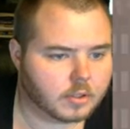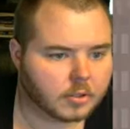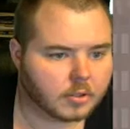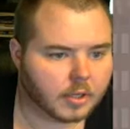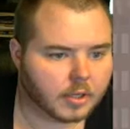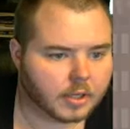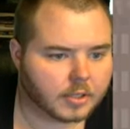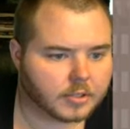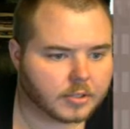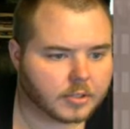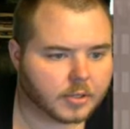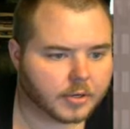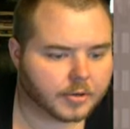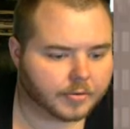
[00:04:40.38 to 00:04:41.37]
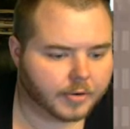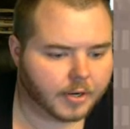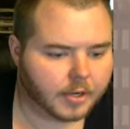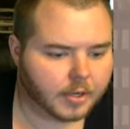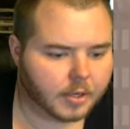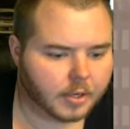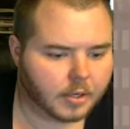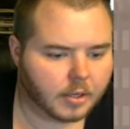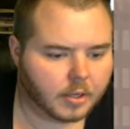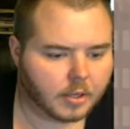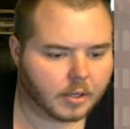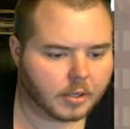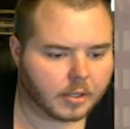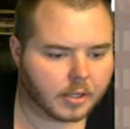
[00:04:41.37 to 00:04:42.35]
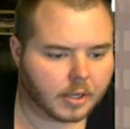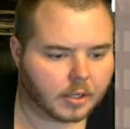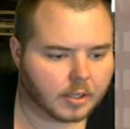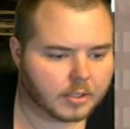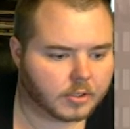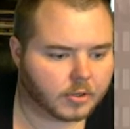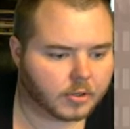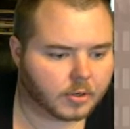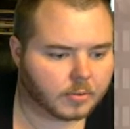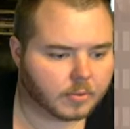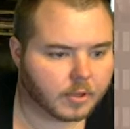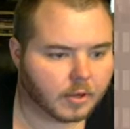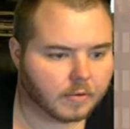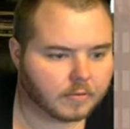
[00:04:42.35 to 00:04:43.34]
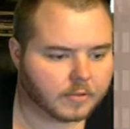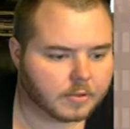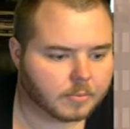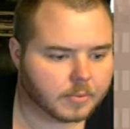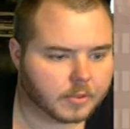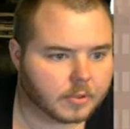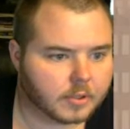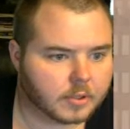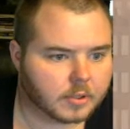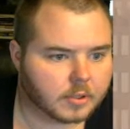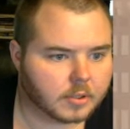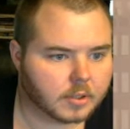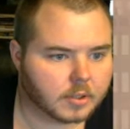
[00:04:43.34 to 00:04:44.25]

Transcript: electric siren. Now let's start with office buildings.